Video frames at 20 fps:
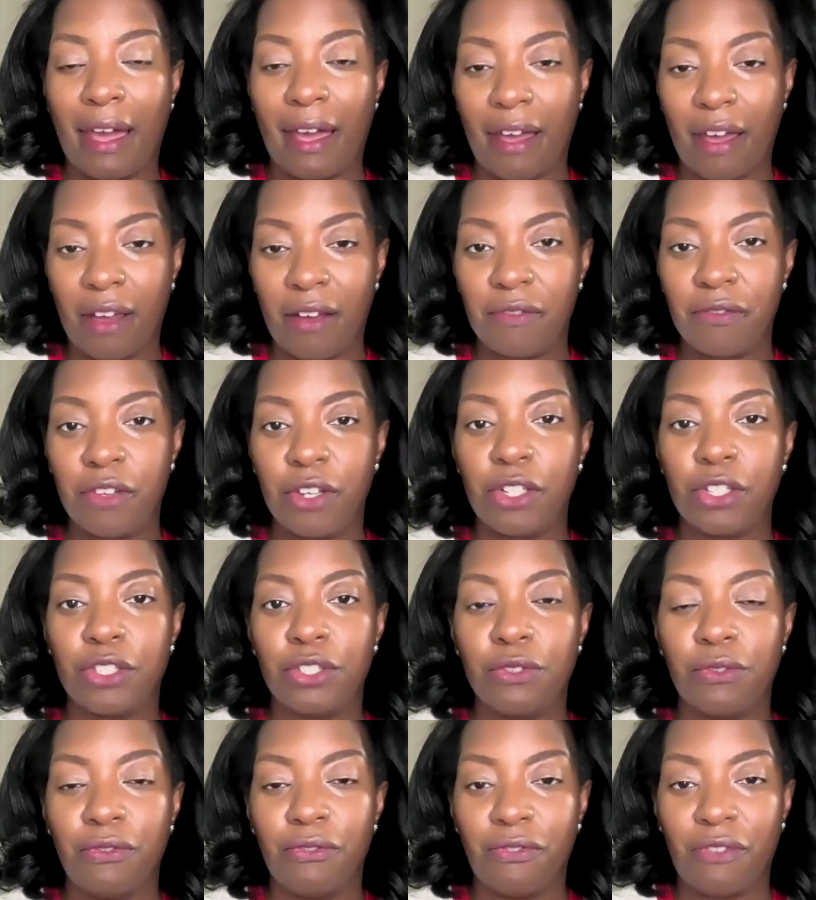have
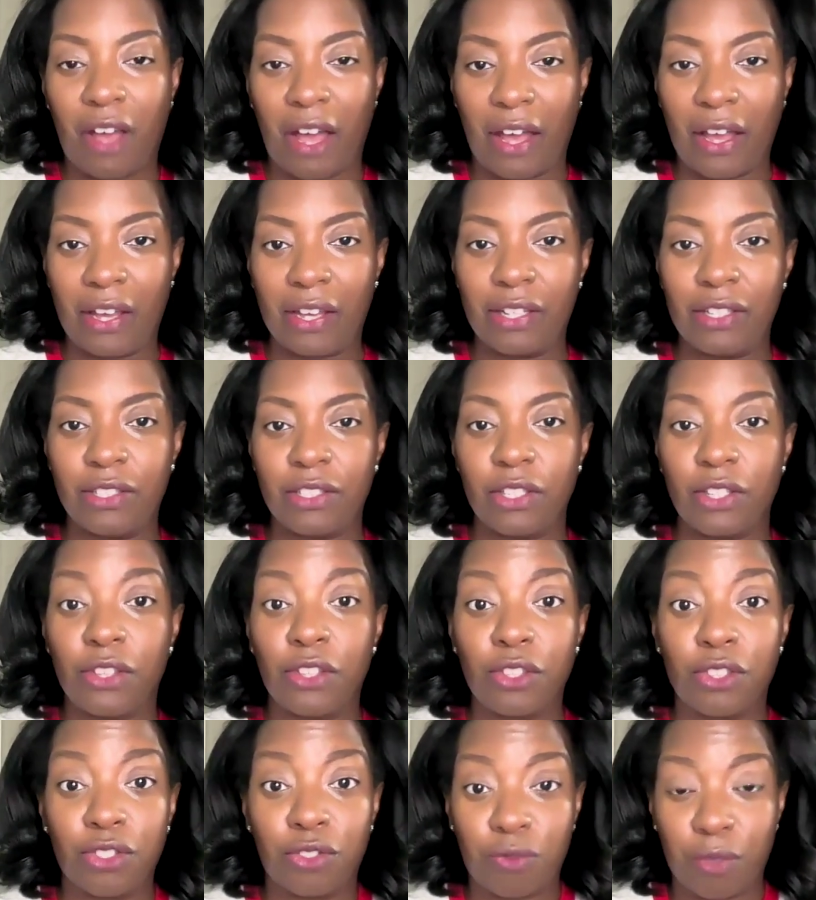to find
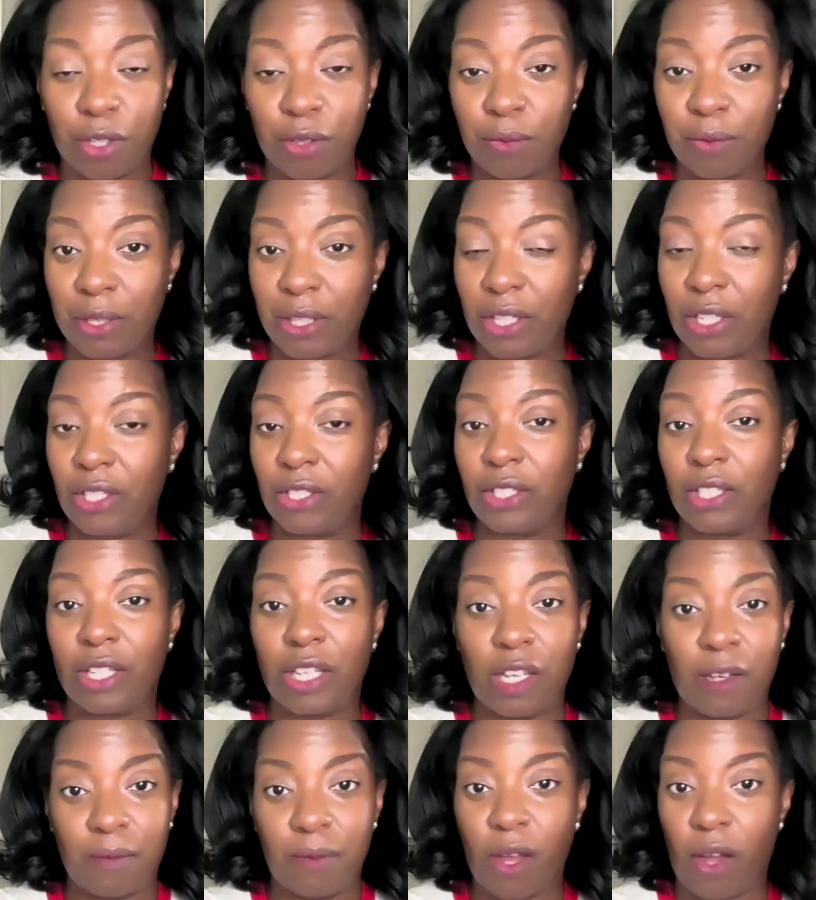the strength within to
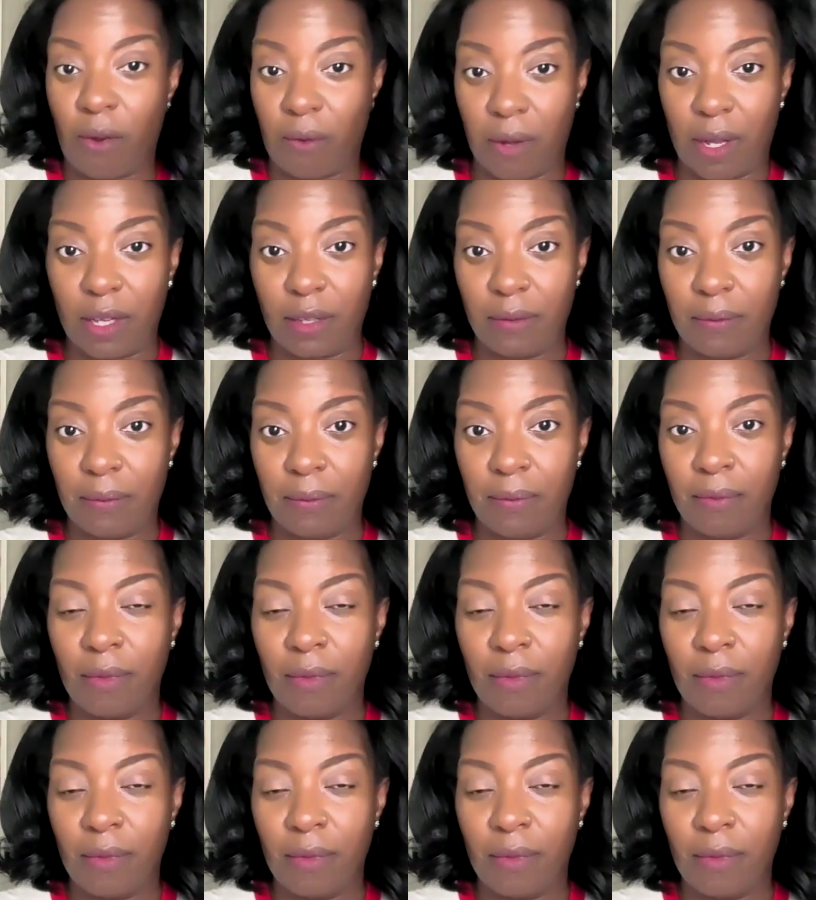keep going.